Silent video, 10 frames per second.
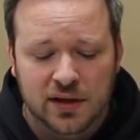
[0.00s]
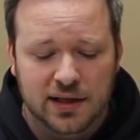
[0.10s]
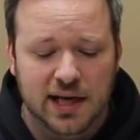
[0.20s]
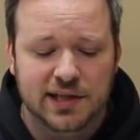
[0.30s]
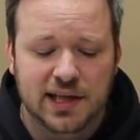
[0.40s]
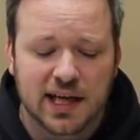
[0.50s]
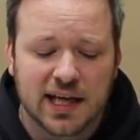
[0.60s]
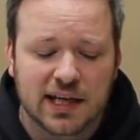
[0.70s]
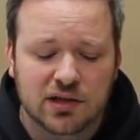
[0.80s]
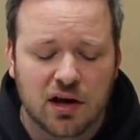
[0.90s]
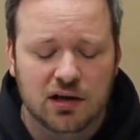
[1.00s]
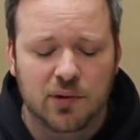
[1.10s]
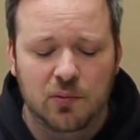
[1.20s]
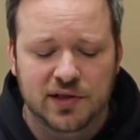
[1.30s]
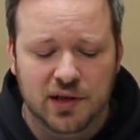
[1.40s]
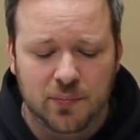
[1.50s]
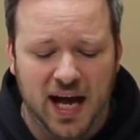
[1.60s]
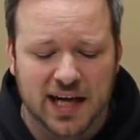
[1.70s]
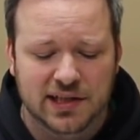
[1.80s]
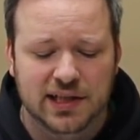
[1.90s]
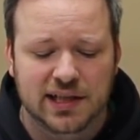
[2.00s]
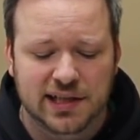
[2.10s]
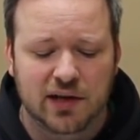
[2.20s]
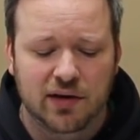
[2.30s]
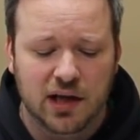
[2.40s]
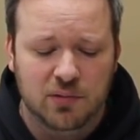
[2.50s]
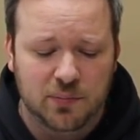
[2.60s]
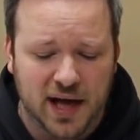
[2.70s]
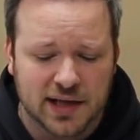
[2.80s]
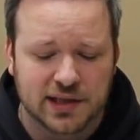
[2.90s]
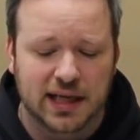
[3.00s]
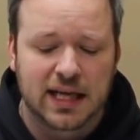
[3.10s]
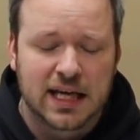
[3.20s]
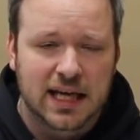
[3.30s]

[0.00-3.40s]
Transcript: The next thing, again, he talked about was capacity, scaling up capacity.